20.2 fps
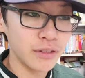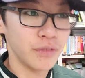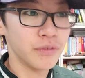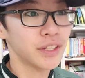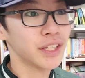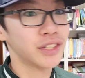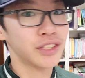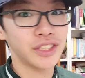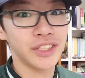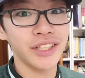with
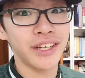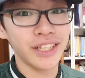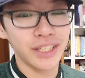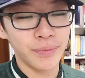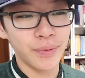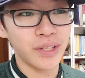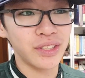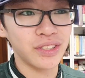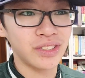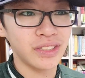little sticks,
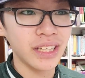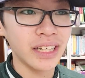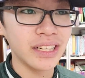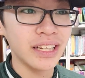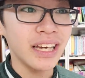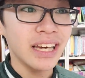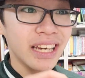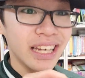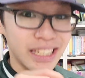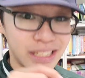because
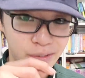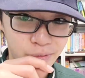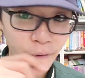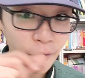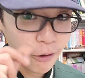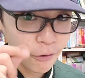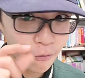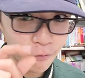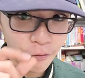then it's very